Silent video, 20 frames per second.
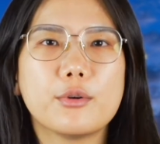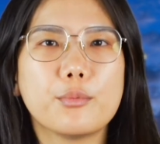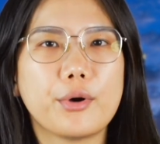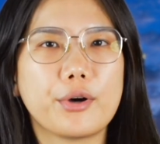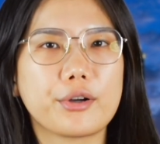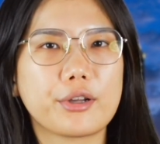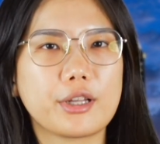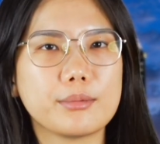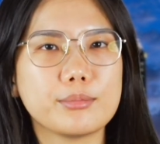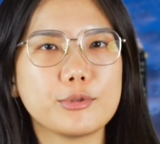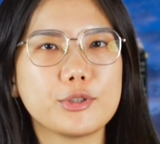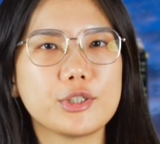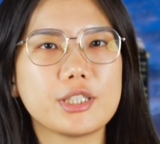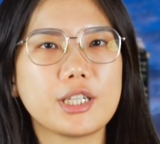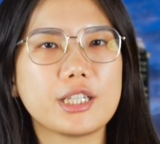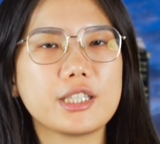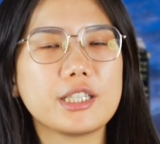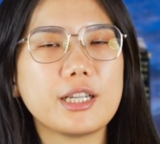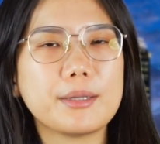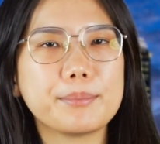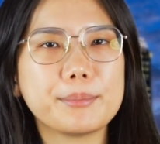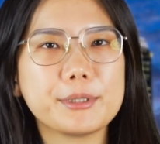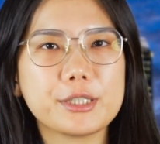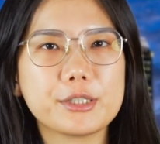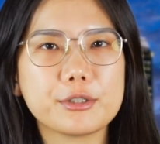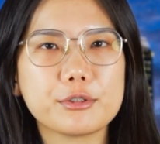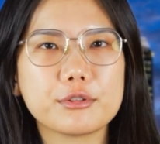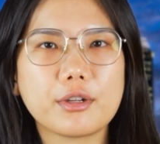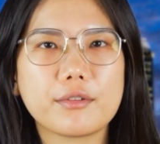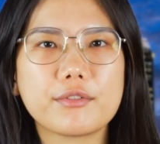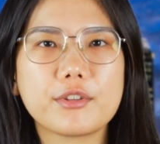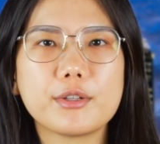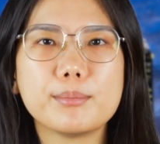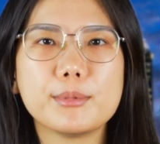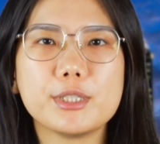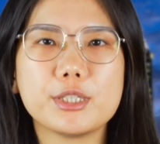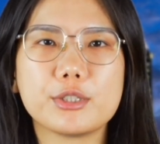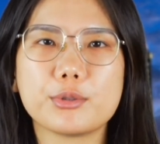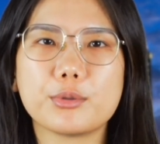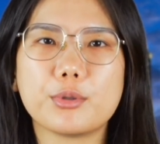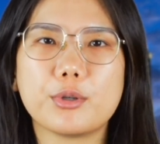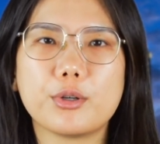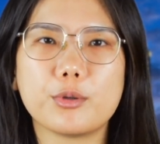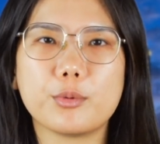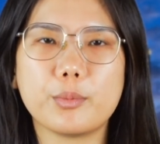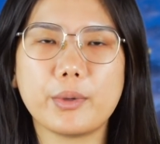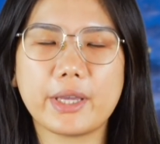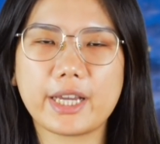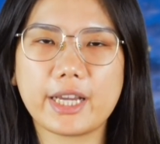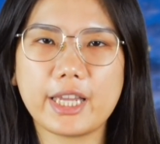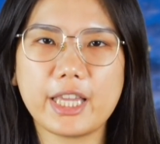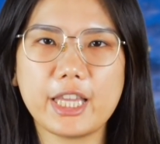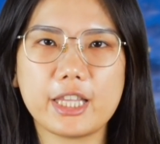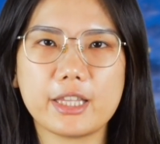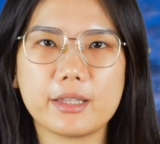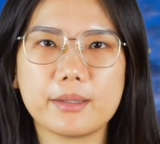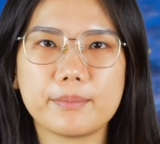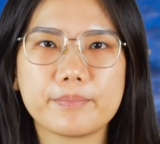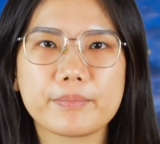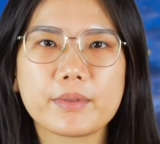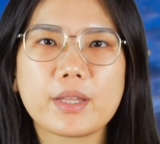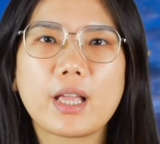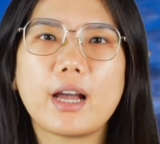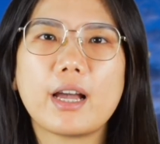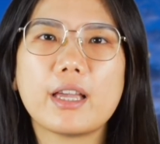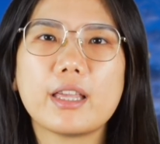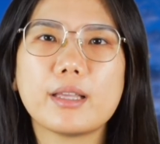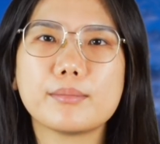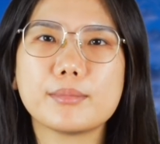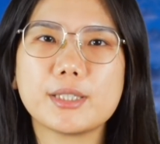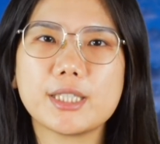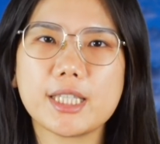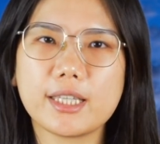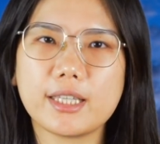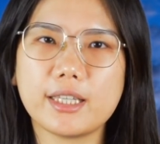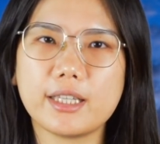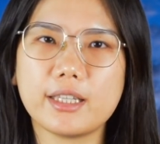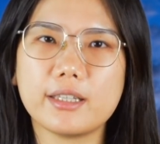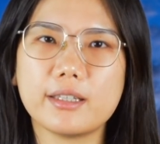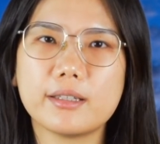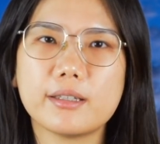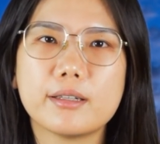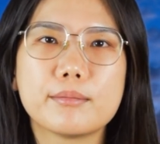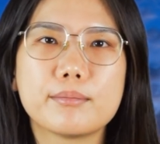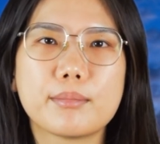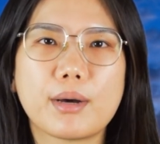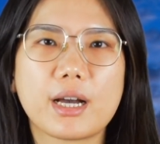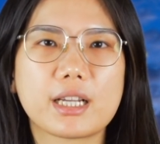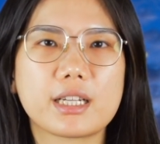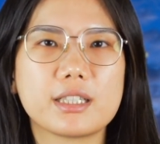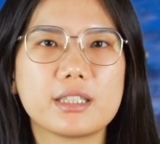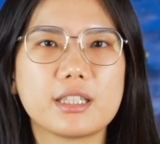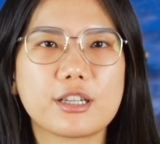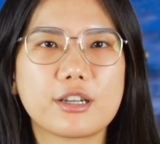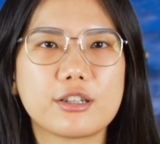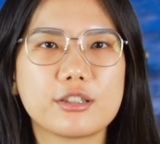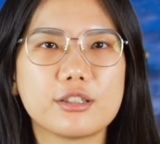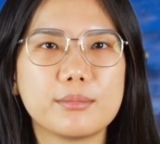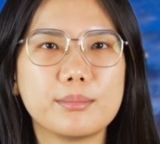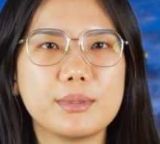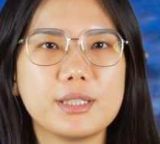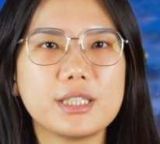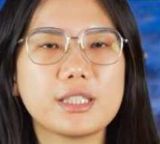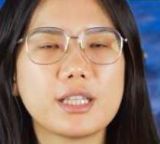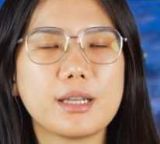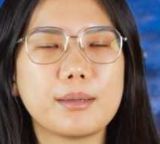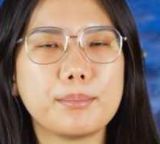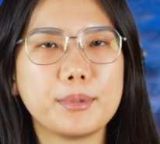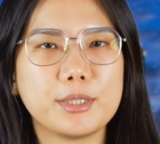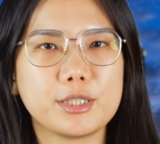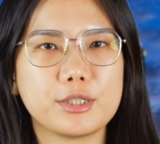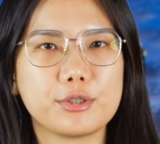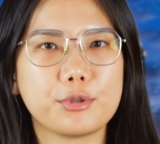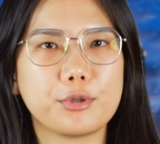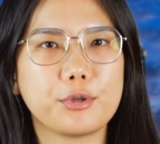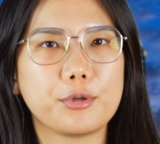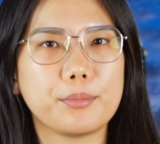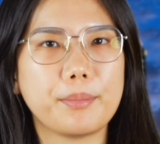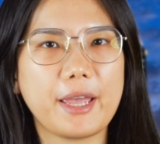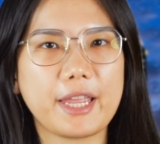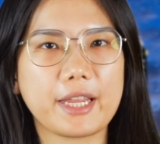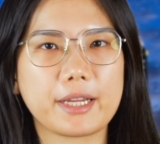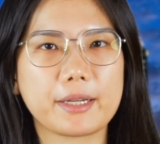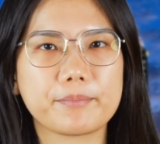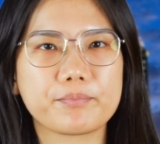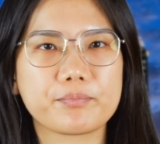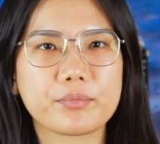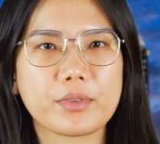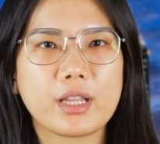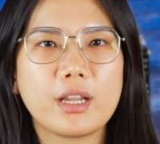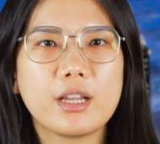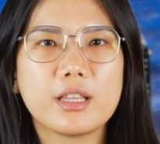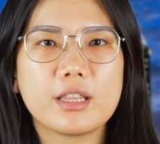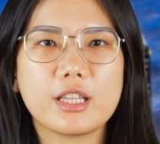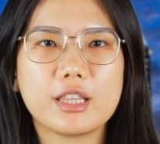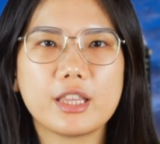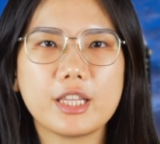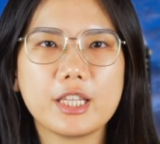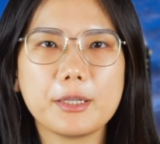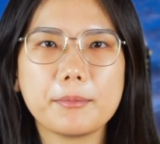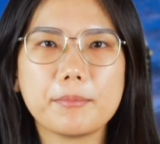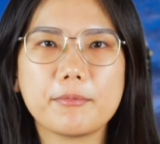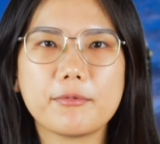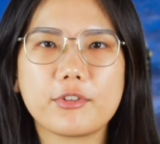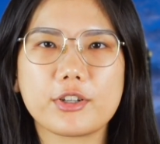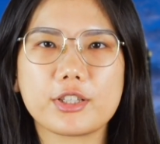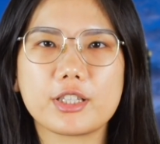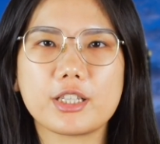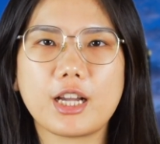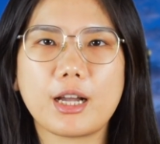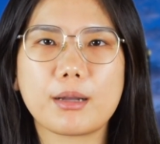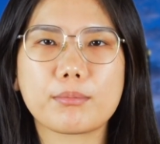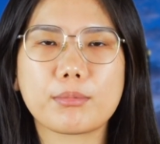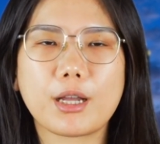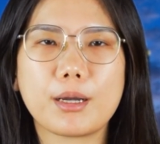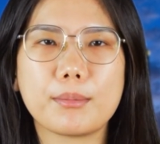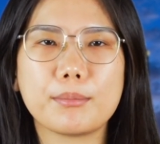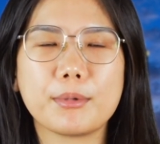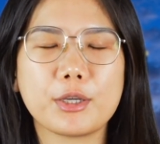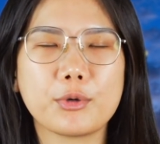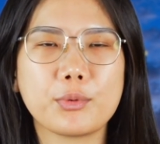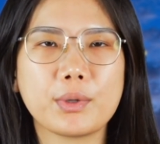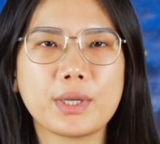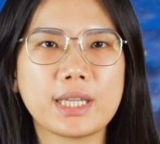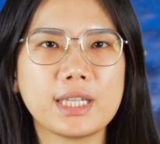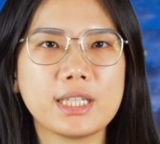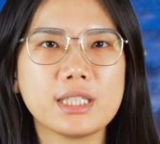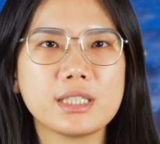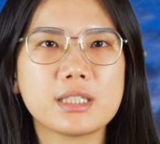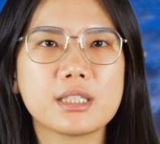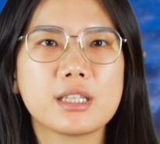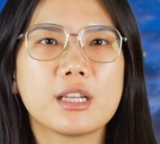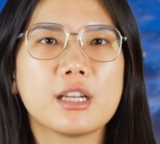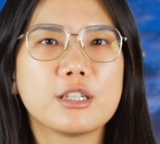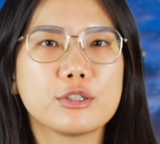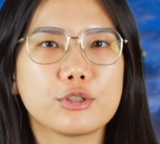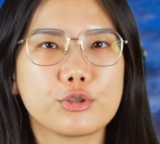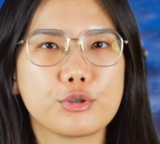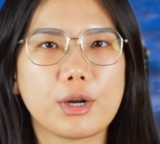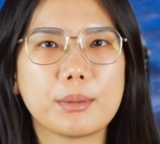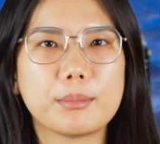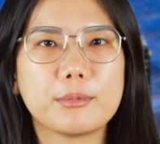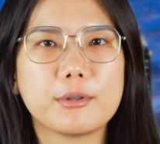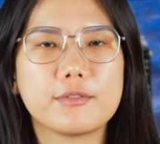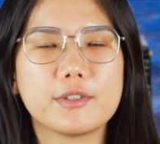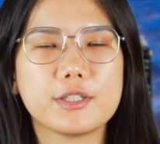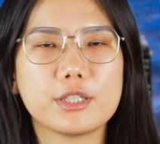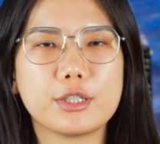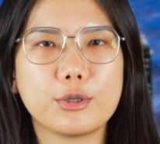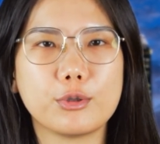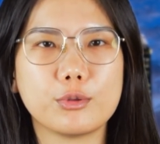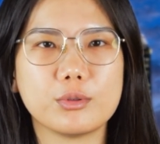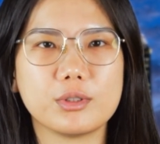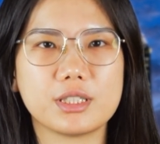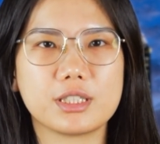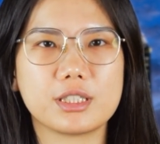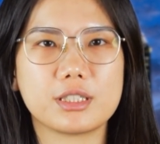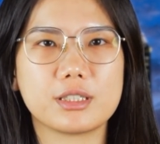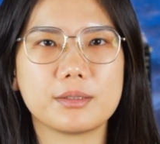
welcome to another episode of the Mizuho Week Ahead. I am Jingyi, market economist at Mizuho Bank. The theme for the upcoming week is Trump overtones.